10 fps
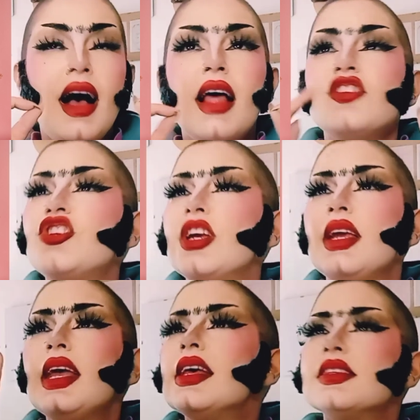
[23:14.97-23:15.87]
she
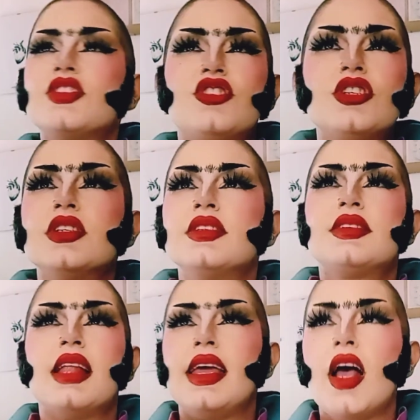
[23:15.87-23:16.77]
is just
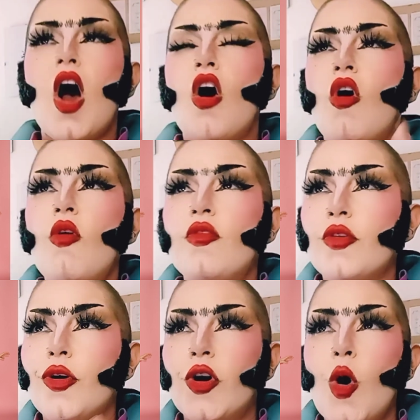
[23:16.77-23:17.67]
like
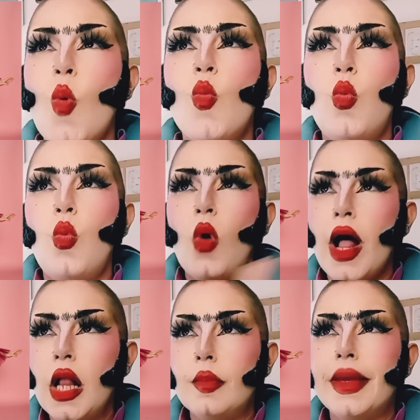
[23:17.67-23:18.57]

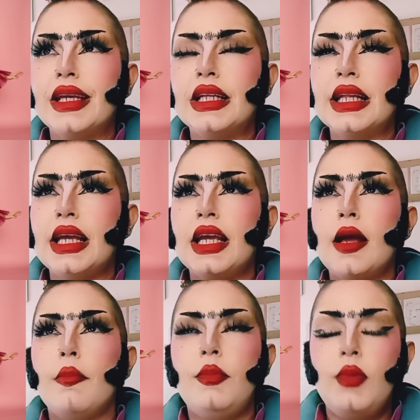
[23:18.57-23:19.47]
overwhelmingly
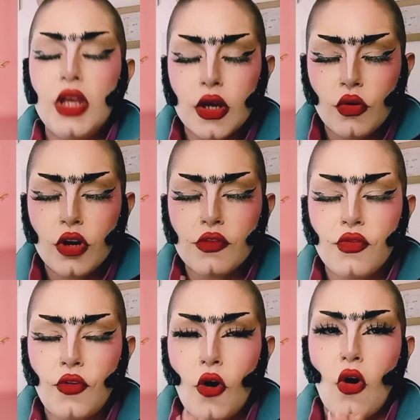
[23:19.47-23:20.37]

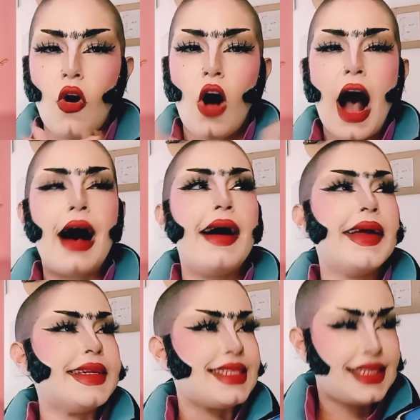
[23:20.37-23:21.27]
beautiful. I
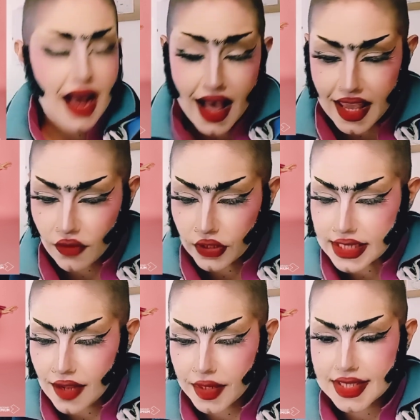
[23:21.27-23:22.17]
die every
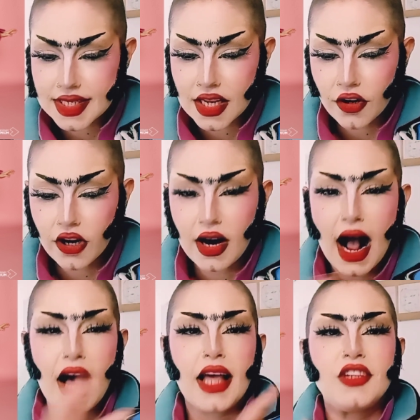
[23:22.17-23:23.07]
time I see her.
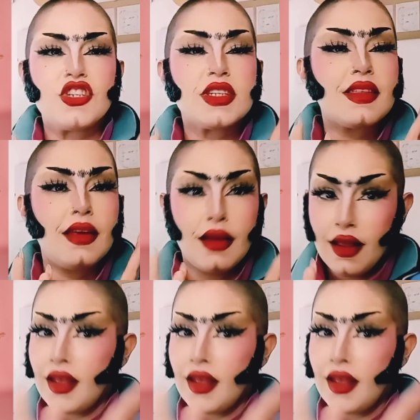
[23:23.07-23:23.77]
I just think